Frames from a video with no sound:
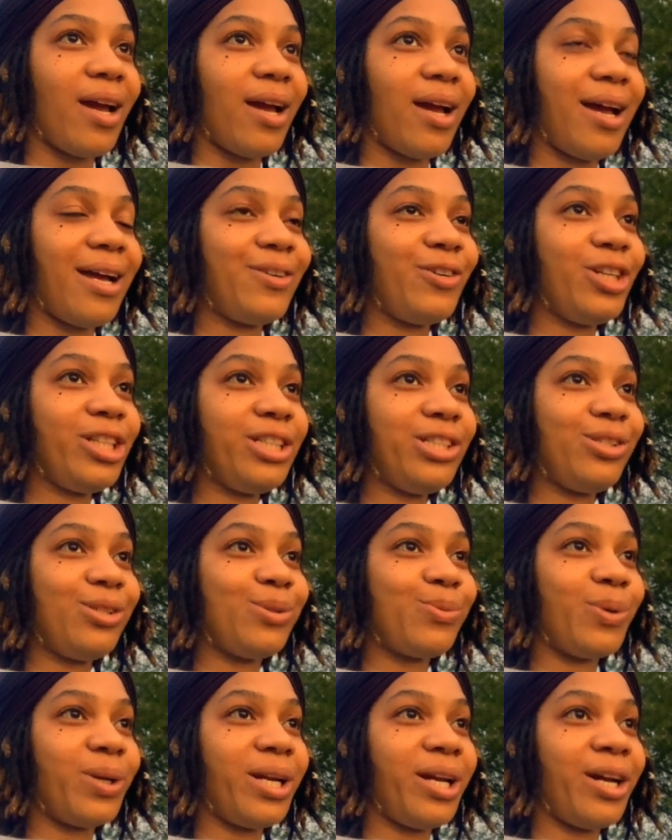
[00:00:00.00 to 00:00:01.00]
I really
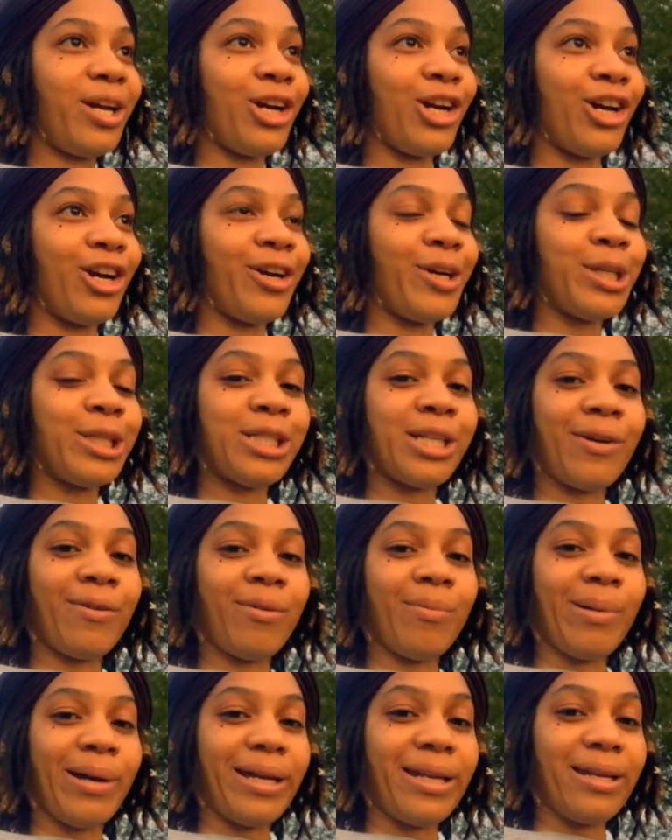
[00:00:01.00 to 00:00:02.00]
just want to encourage
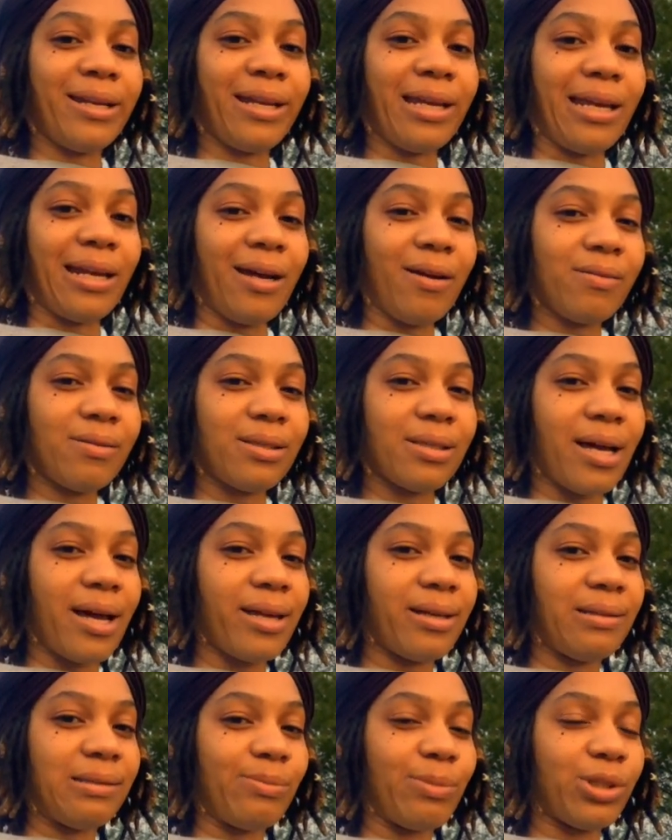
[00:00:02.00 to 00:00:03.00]
everybody to get
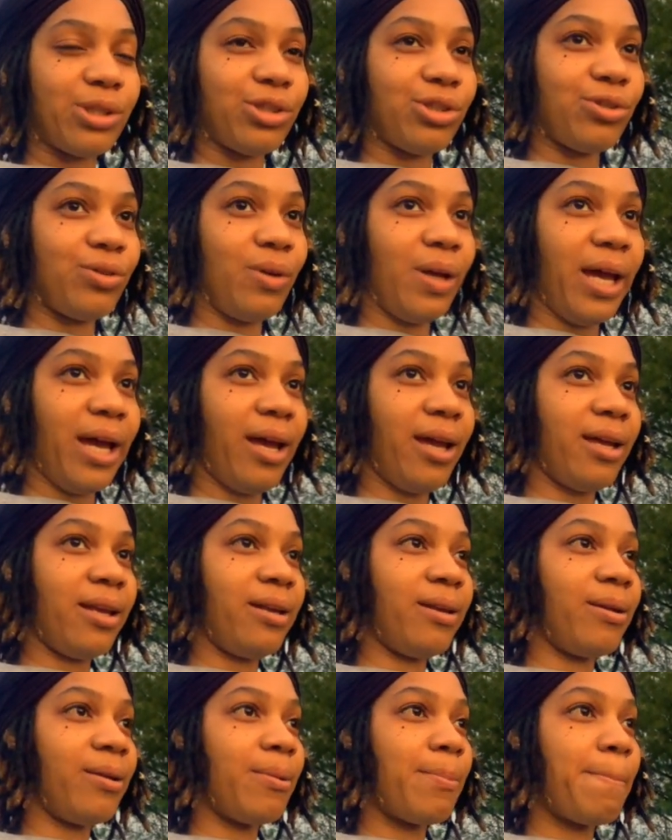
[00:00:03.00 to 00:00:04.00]
outside as much as you
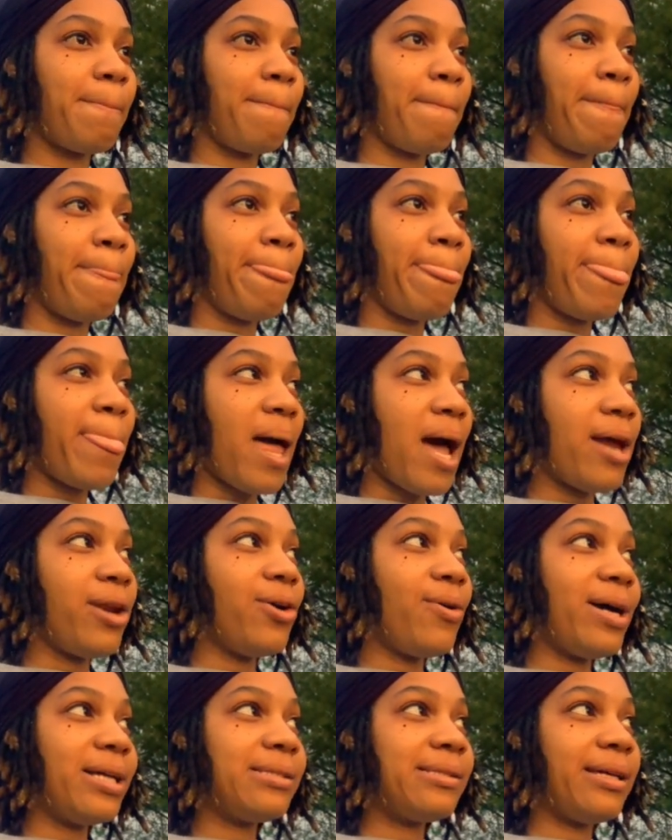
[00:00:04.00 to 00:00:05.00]
can. I
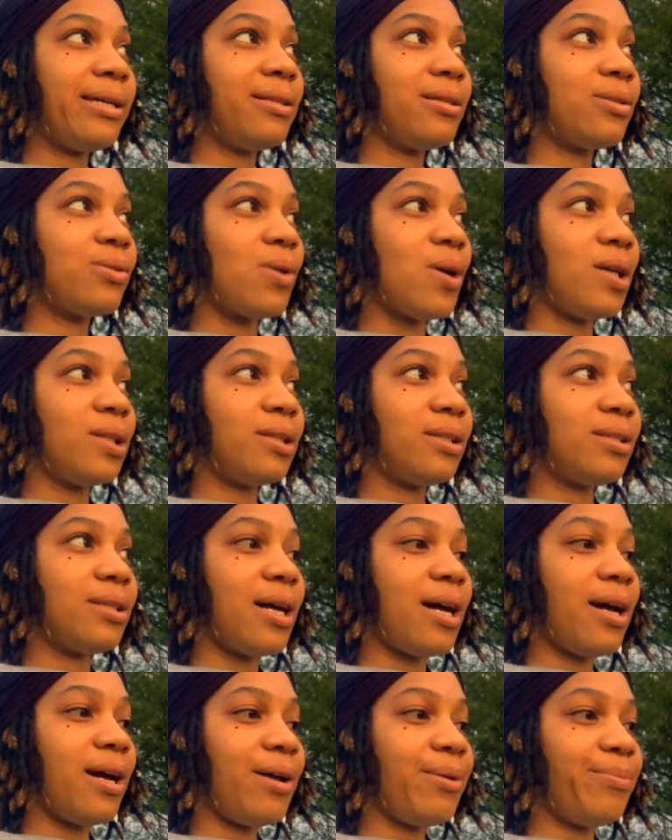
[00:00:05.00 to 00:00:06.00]
know I say this all the
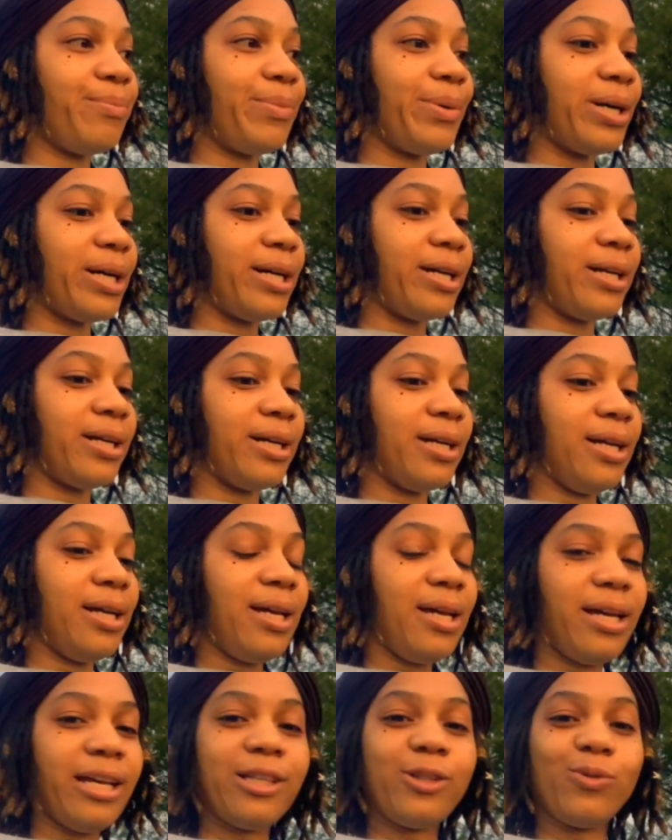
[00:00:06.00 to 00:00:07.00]
time, but
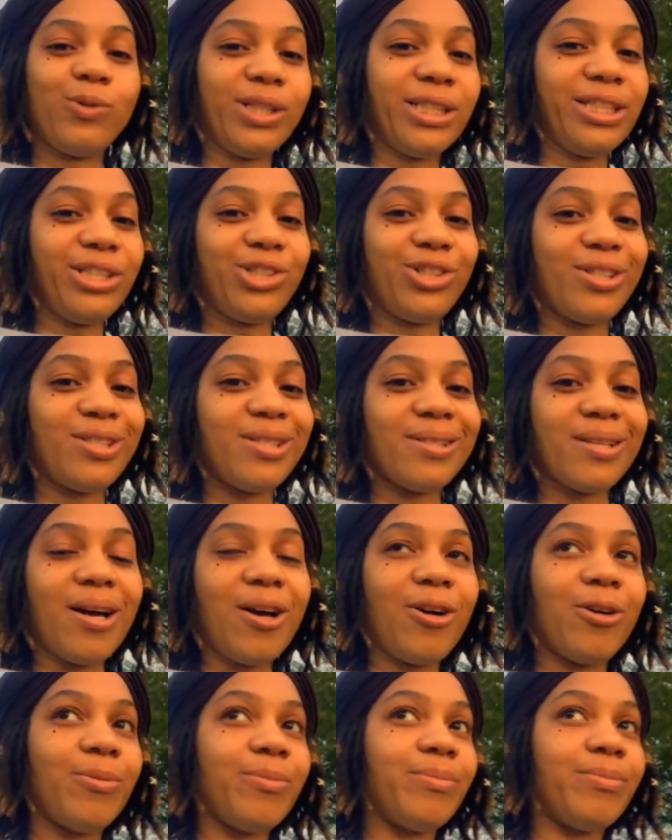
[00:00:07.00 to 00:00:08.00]
it's really just
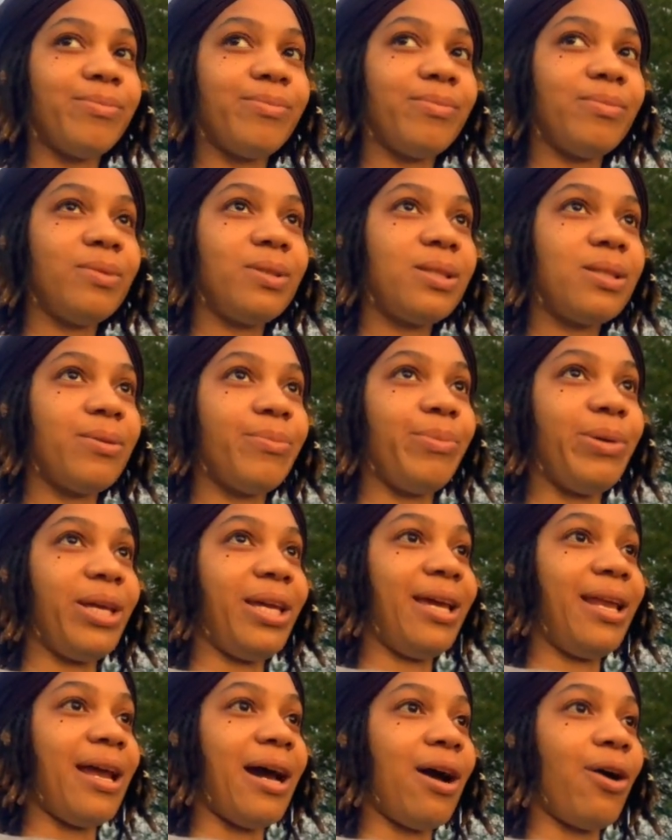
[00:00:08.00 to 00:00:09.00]
something to
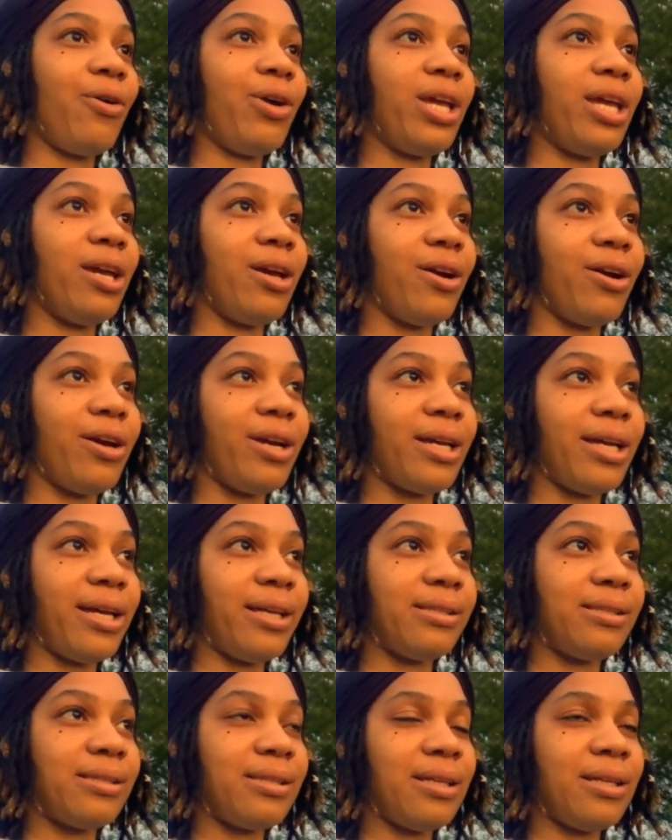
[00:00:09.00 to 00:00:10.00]
being out here.
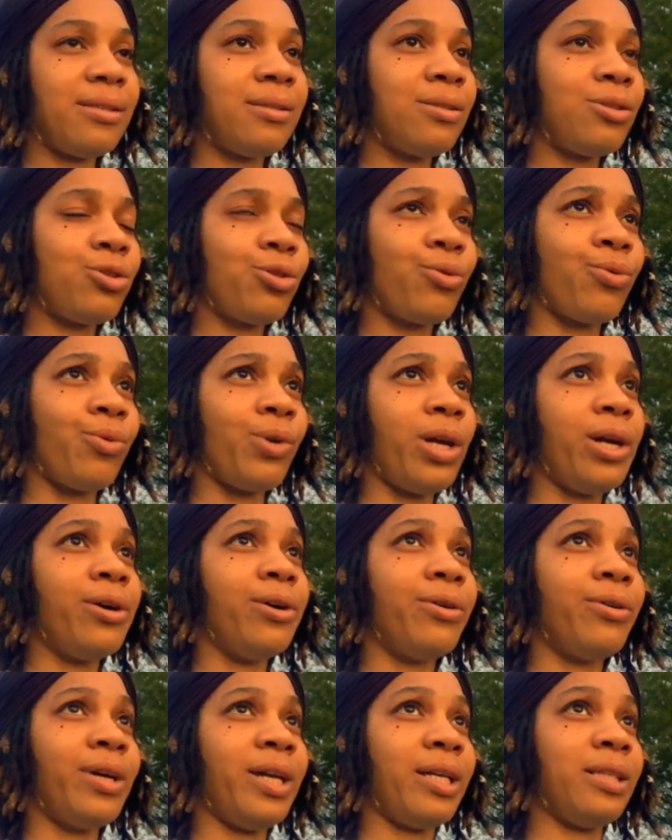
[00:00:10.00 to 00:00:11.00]
It's
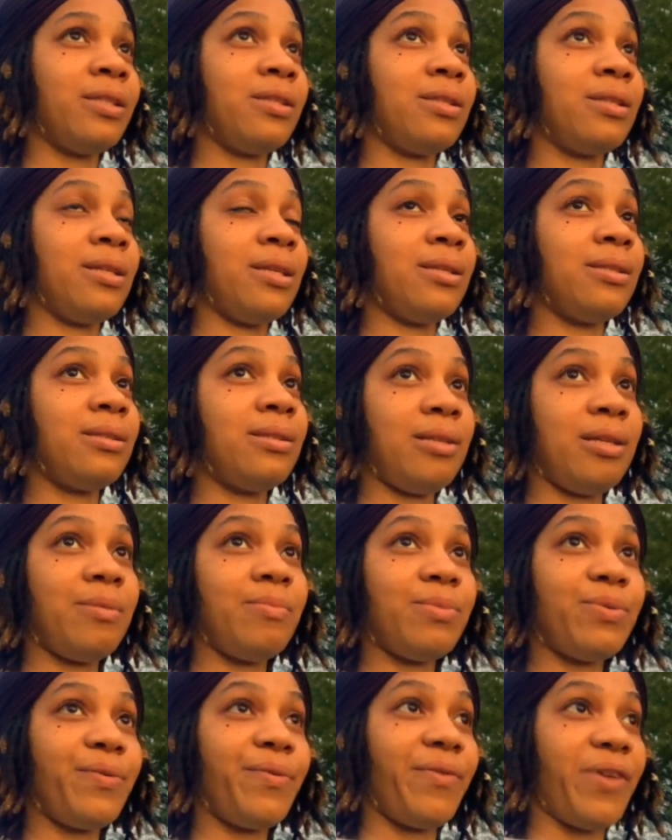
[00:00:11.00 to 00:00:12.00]
surreal. It
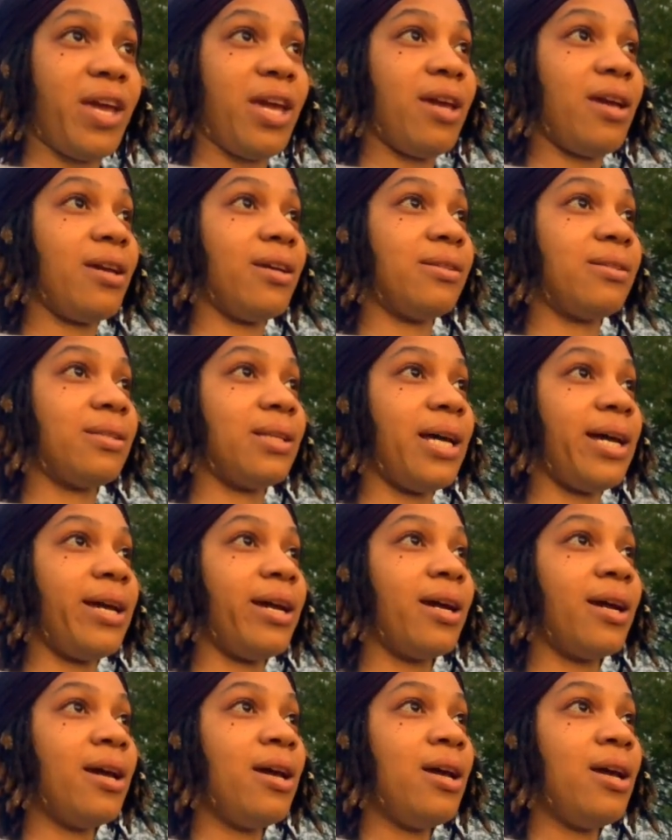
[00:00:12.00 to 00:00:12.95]
seems fake. It's like